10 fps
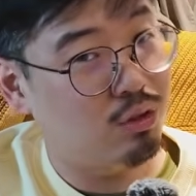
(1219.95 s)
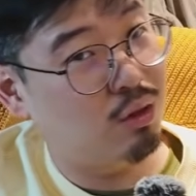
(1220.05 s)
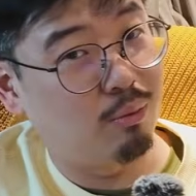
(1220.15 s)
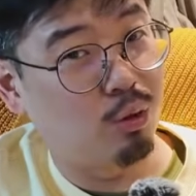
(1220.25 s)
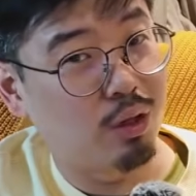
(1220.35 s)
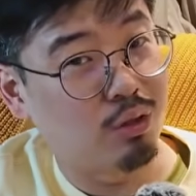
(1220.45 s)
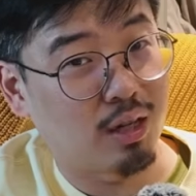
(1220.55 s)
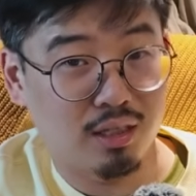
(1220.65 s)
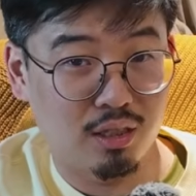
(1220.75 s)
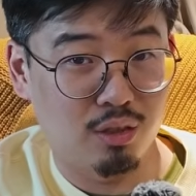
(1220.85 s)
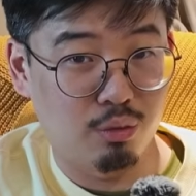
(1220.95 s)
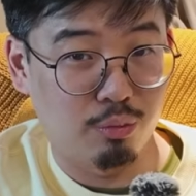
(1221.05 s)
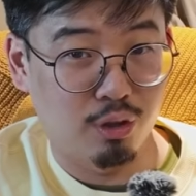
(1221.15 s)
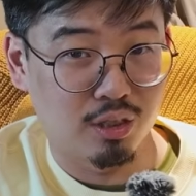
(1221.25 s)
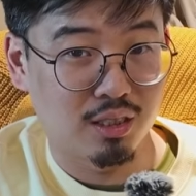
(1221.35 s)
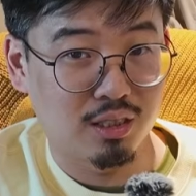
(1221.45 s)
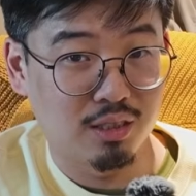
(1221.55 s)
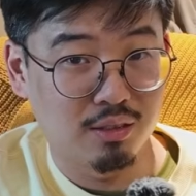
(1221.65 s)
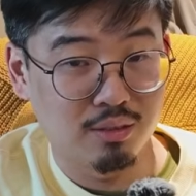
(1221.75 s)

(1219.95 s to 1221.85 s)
So I'm looking to cut it, to be honest.